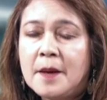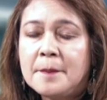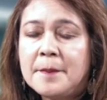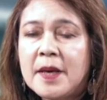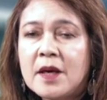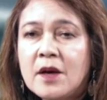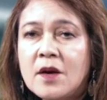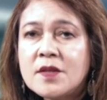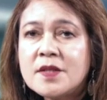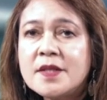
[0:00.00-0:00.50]

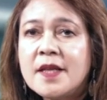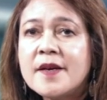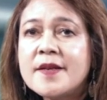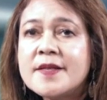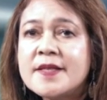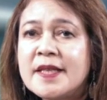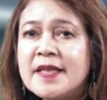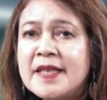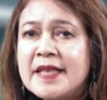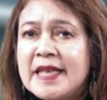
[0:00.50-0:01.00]
because there
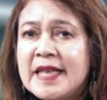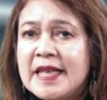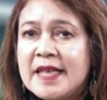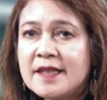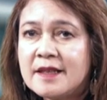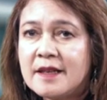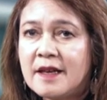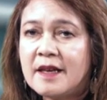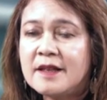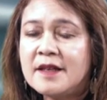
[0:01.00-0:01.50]
is a
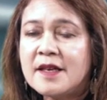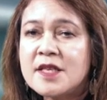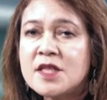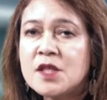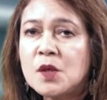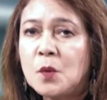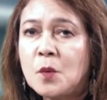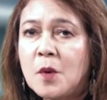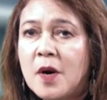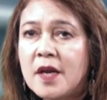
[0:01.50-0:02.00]
need and there
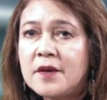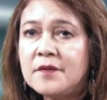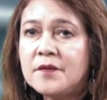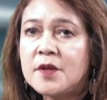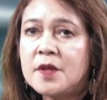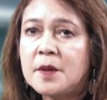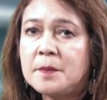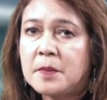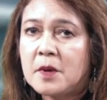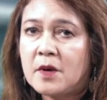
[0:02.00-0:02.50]
is a want
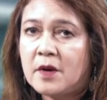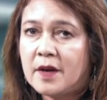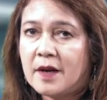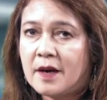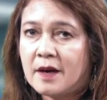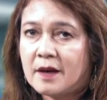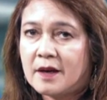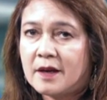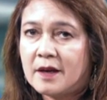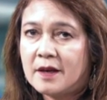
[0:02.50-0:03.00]
for the
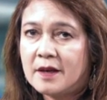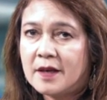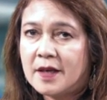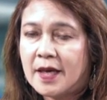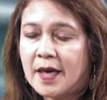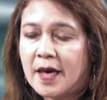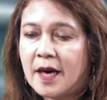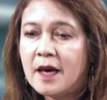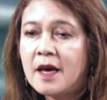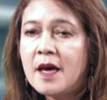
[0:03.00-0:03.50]
product.
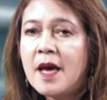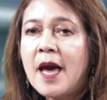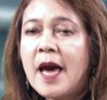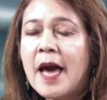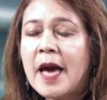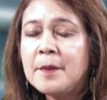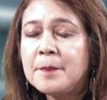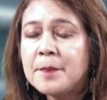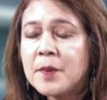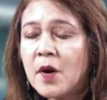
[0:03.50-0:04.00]
Yeah?
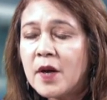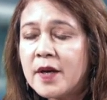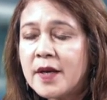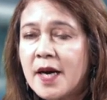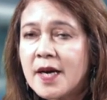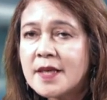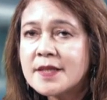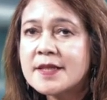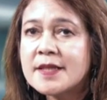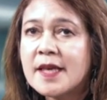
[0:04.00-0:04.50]
And
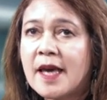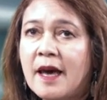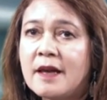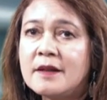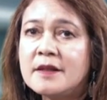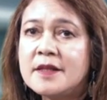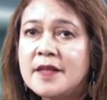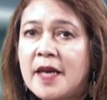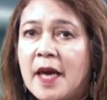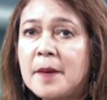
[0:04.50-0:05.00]
products
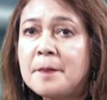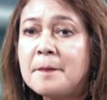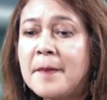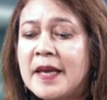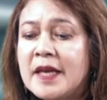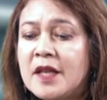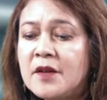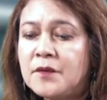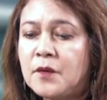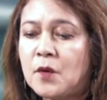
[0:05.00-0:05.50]
can take
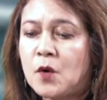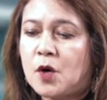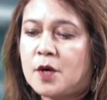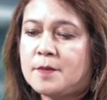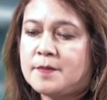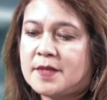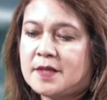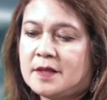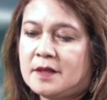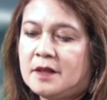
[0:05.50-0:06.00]
many
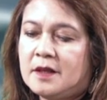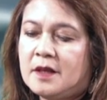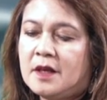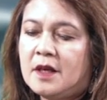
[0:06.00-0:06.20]
forms.